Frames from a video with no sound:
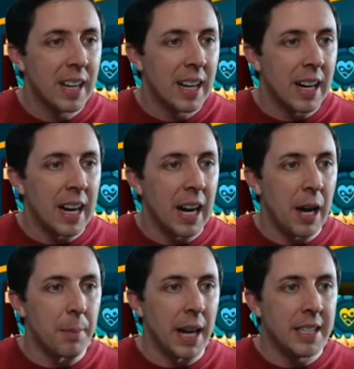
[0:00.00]

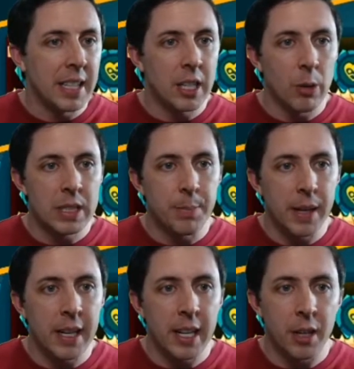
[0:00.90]
I did go
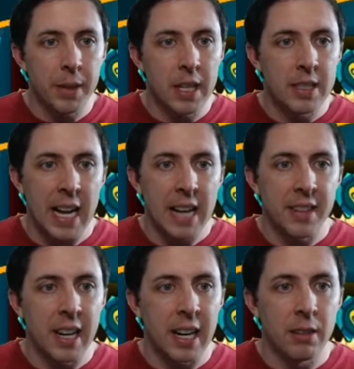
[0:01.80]
speed here because at
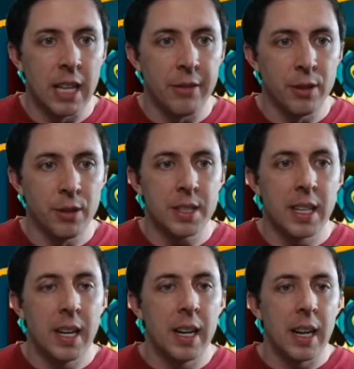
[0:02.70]
the higher levels,
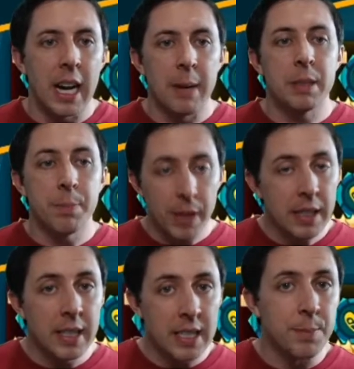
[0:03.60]

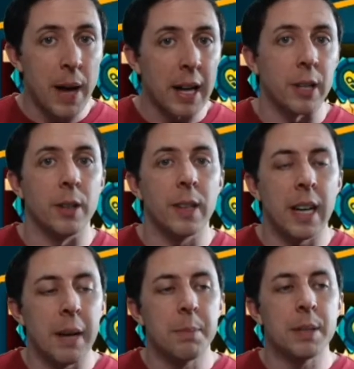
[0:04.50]
speed does matter.
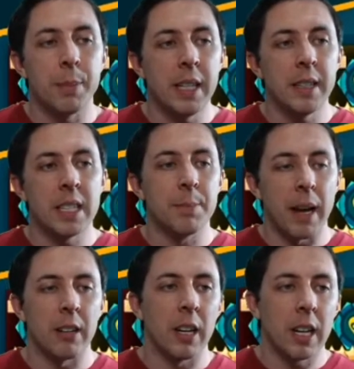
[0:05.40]
I'll
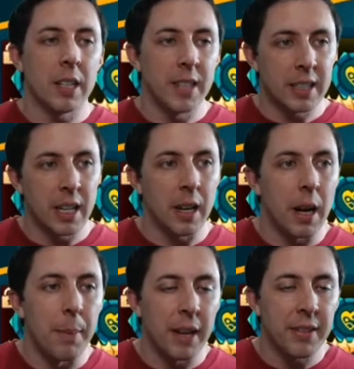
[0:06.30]
kind of talk
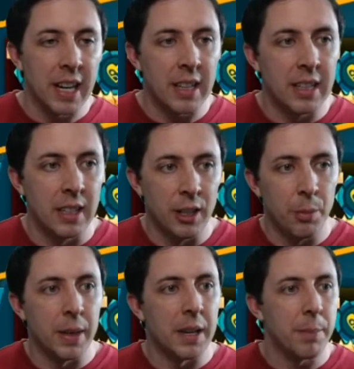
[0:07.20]
about that in a little
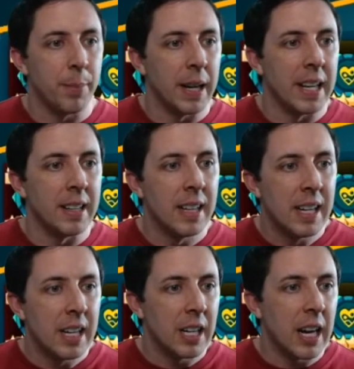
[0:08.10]
bit, but
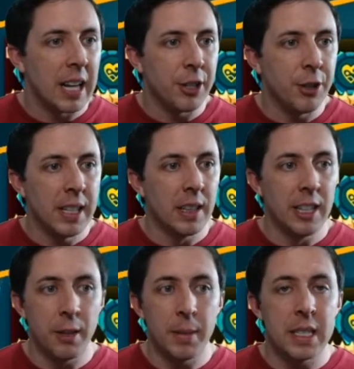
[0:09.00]
you need a
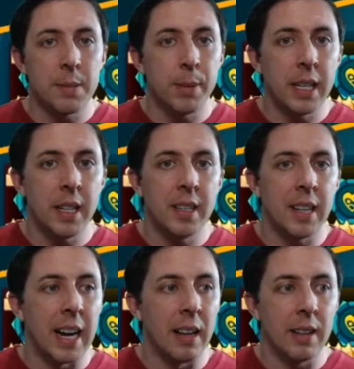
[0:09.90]
little bit of speed,
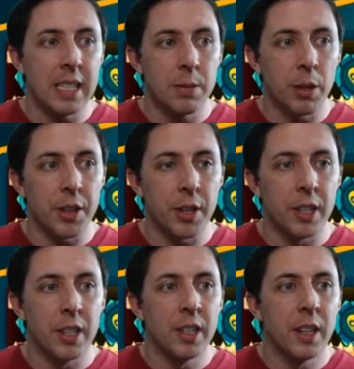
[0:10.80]
at least with
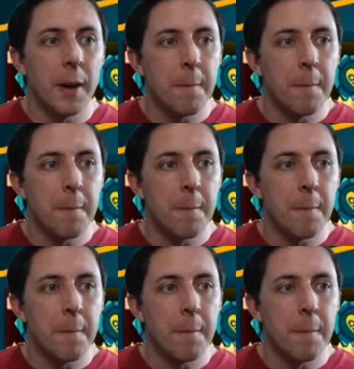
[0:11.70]
her.